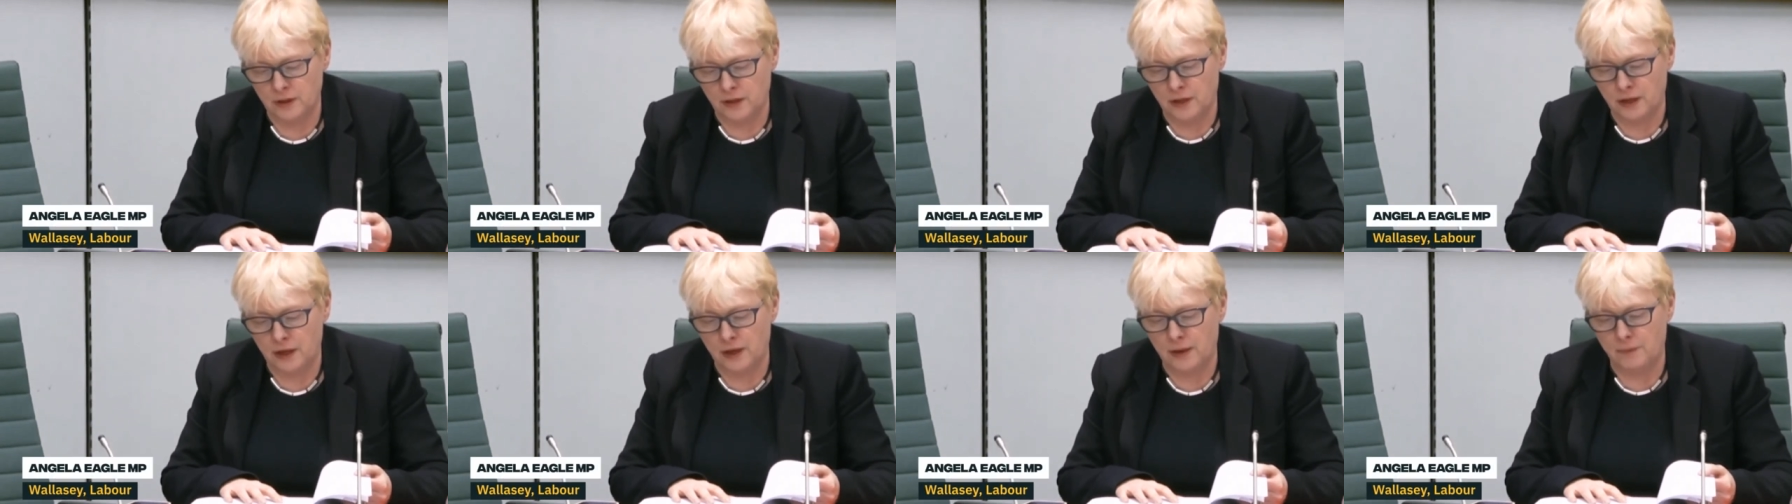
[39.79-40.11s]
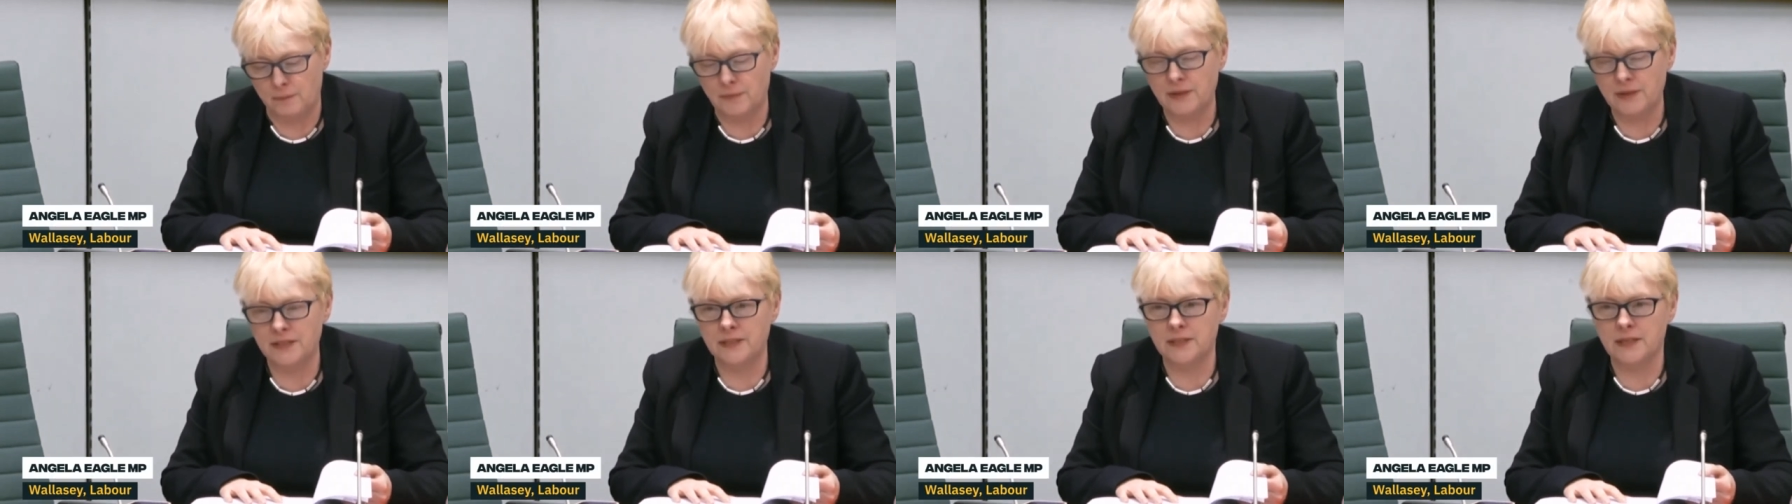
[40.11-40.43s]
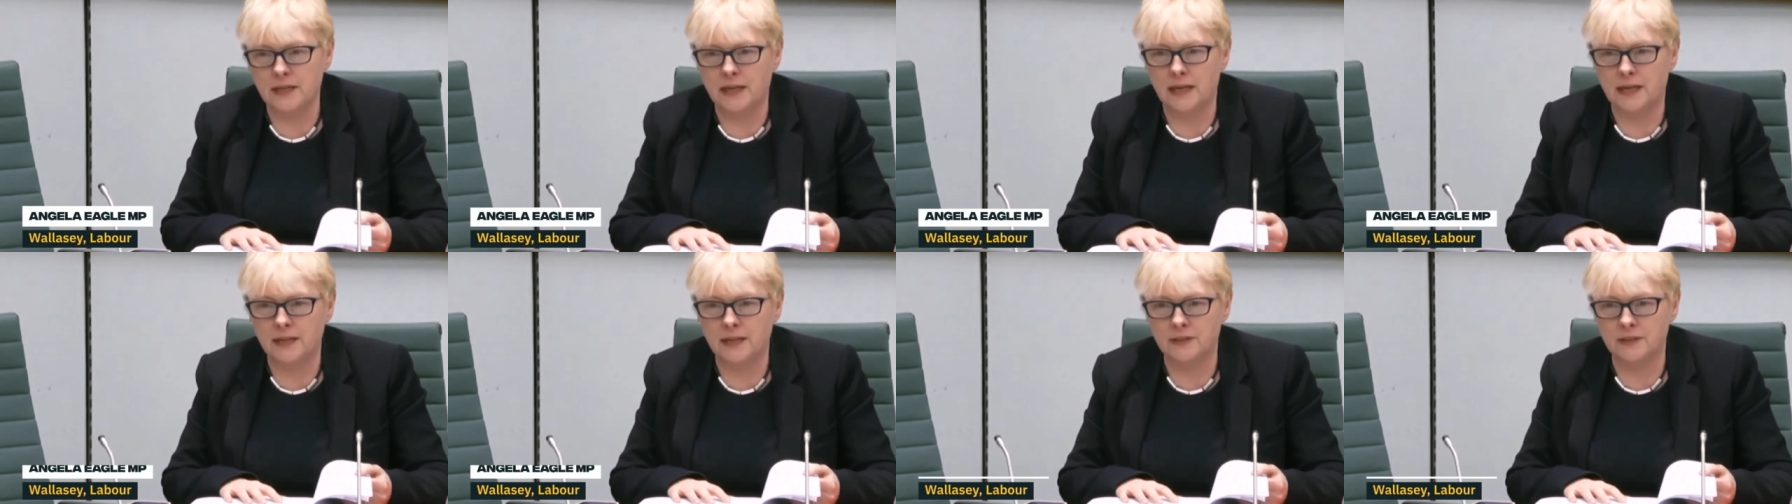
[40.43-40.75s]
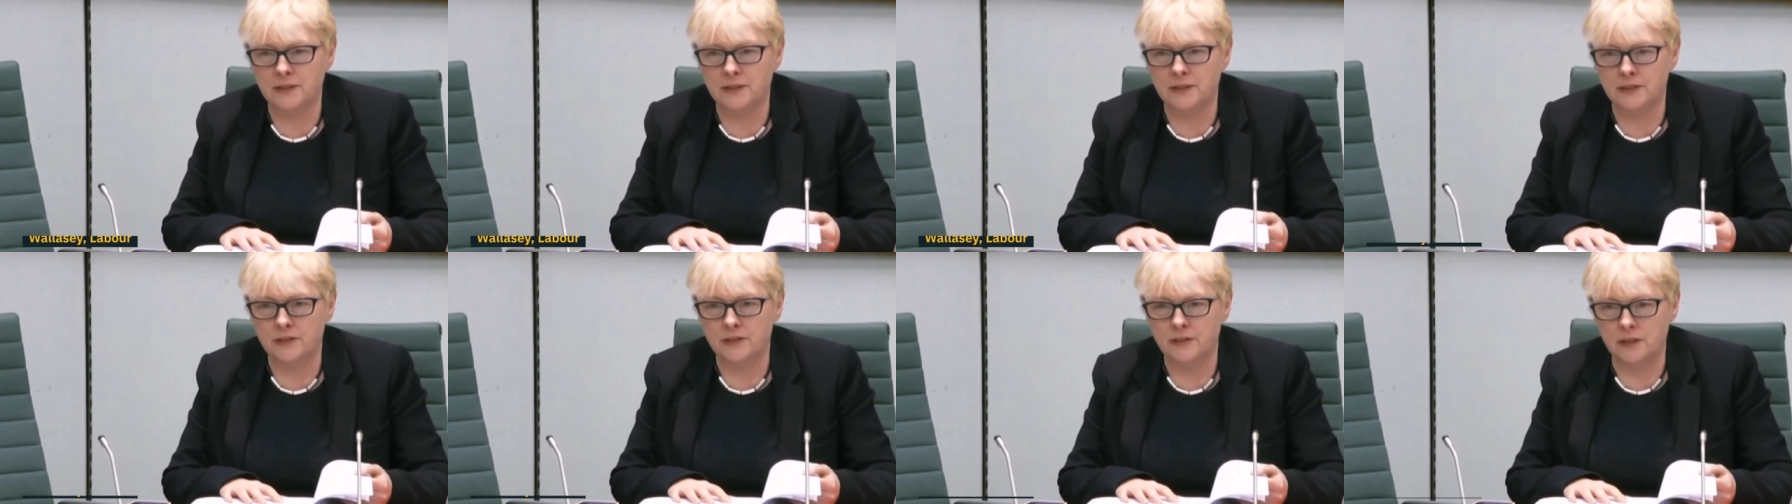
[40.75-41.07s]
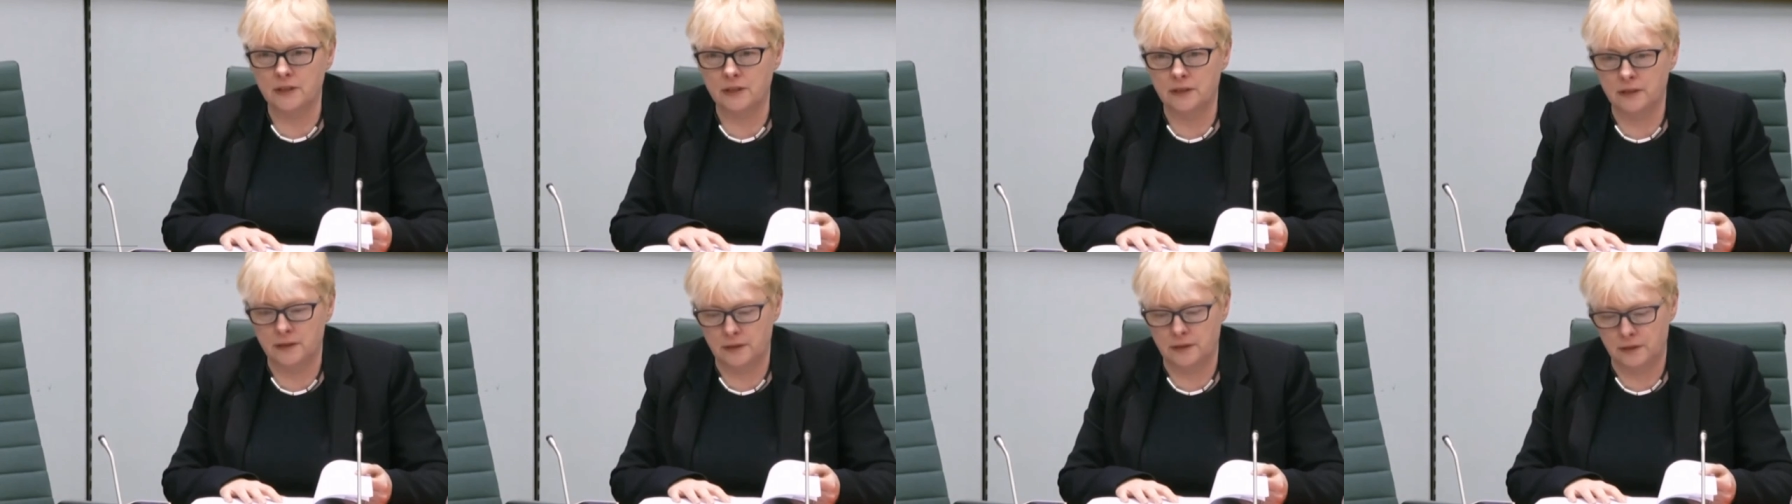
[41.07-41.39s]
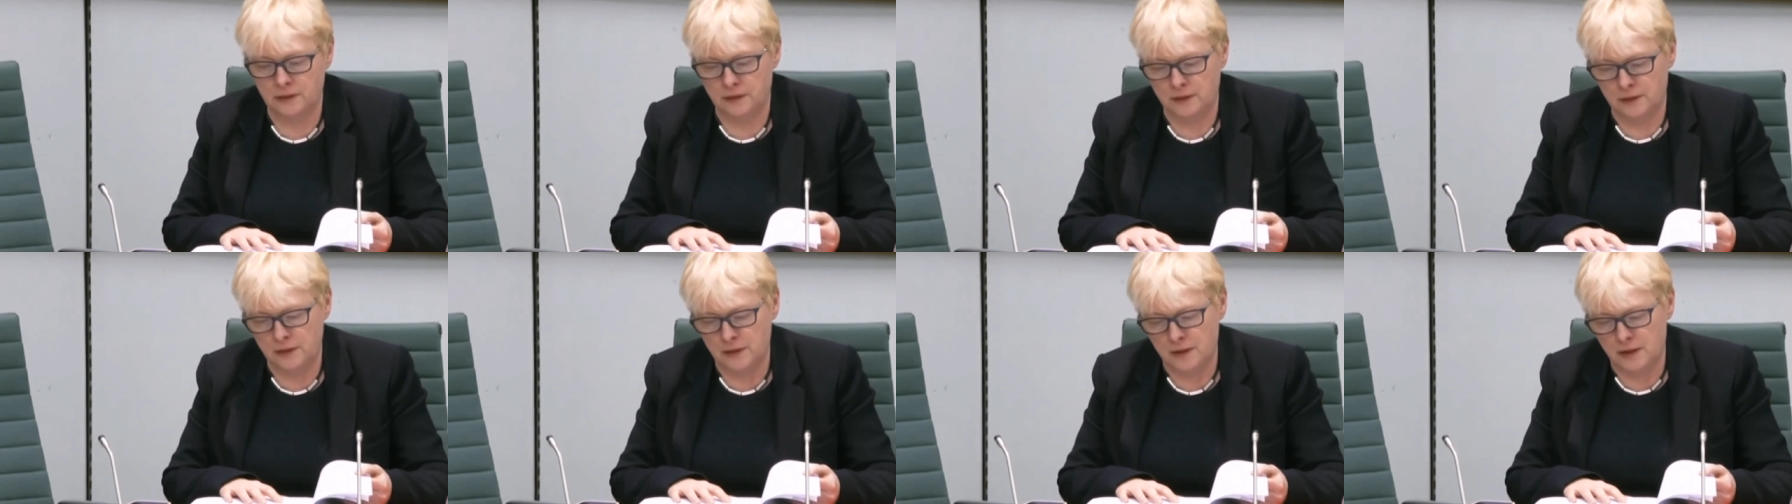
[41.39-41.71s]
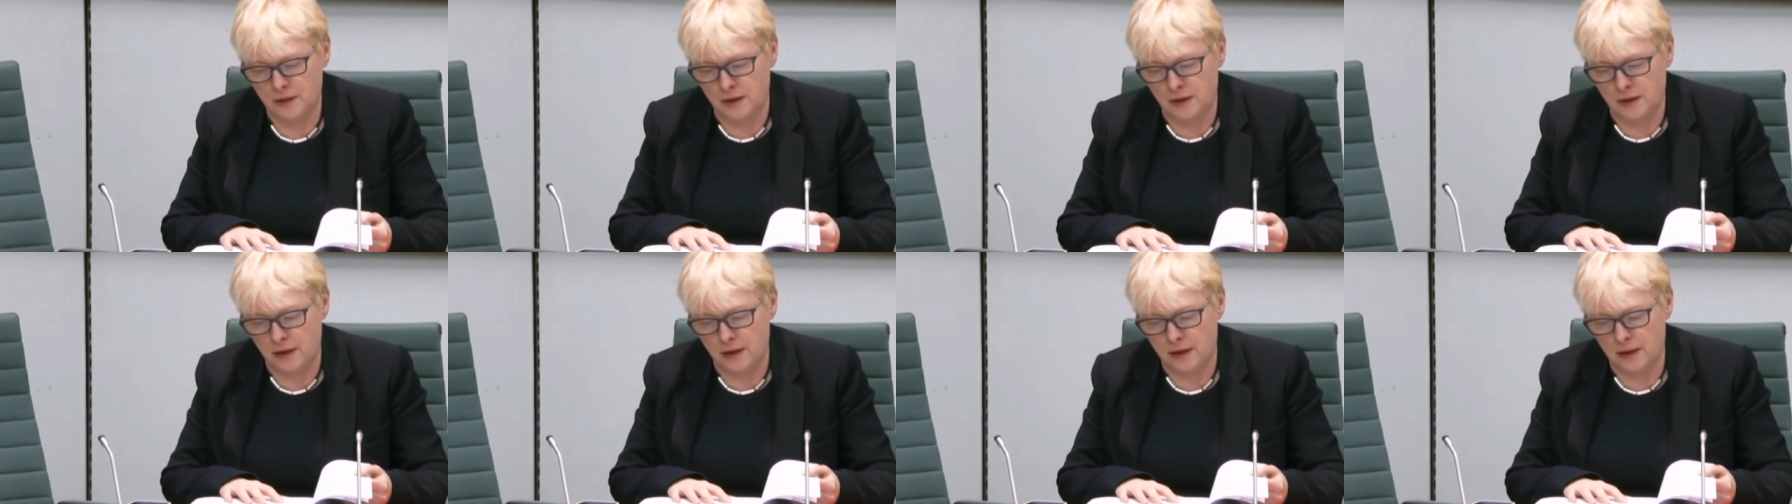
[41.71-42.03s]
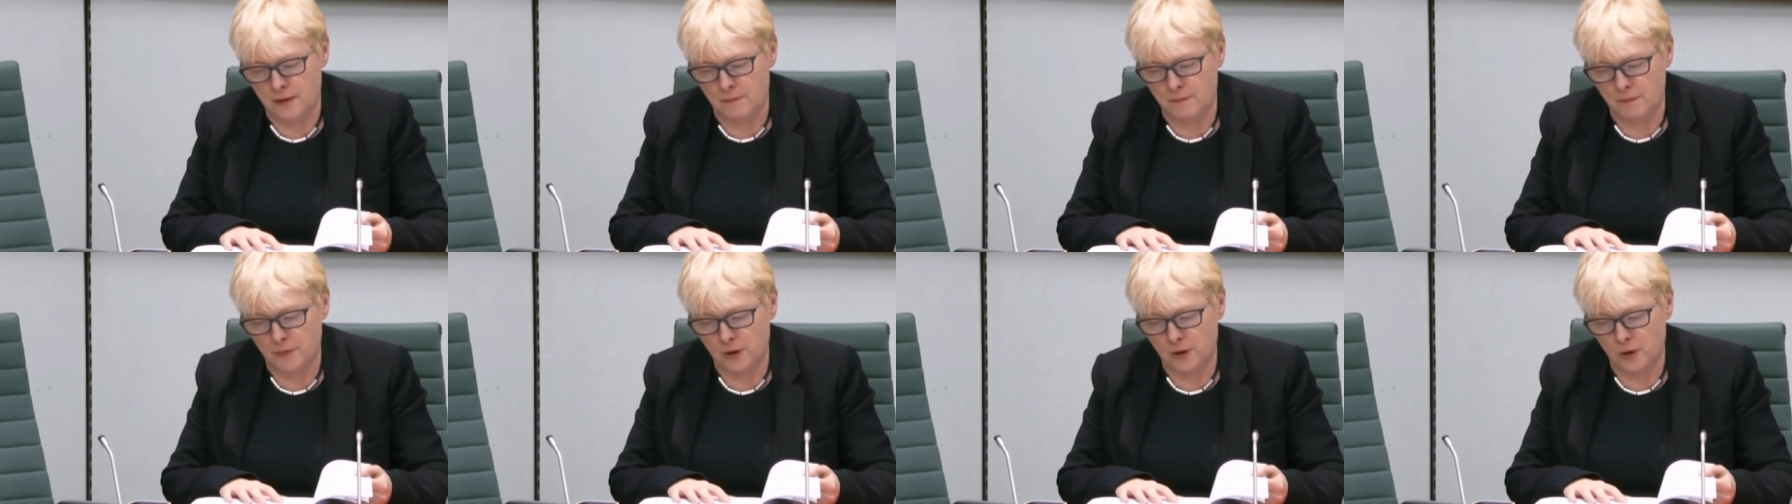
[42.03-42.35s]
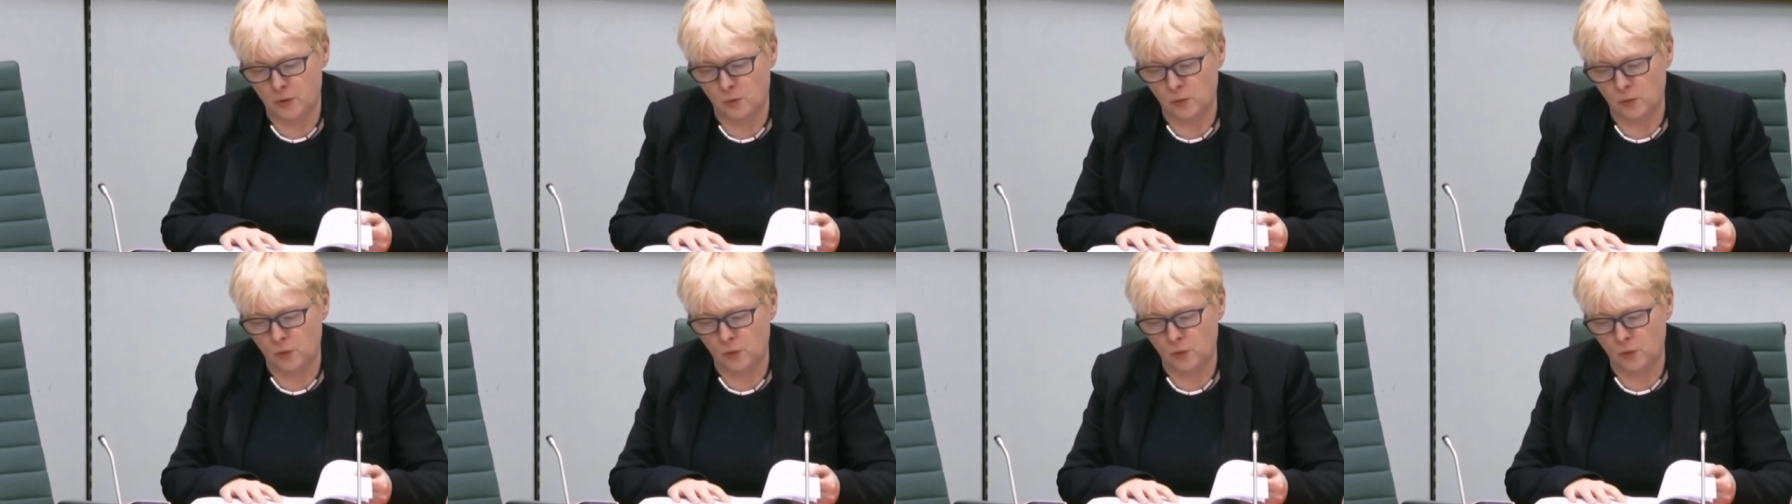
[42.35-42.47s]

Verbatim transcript: Uh, Mr. Hester, um,